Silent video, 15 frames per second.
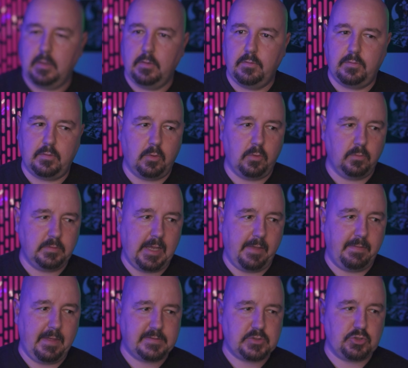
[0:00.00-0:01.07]
So yeah,
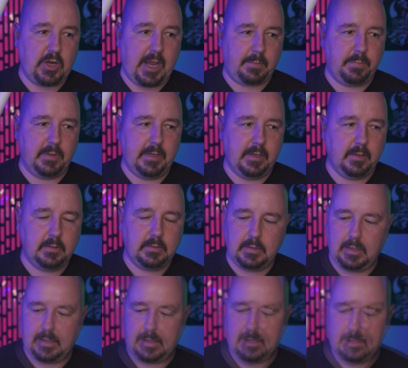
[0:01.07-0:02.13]
that's track player.
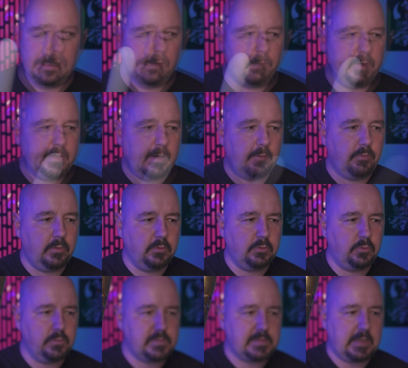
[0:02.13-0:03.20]
But yeah, real
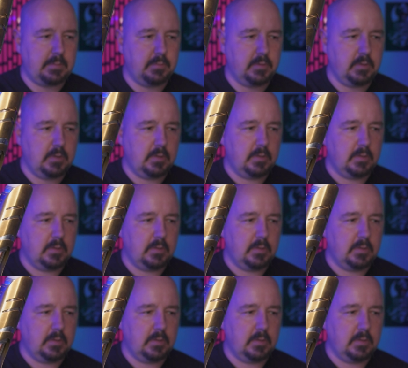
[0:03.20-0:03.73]
cool saber.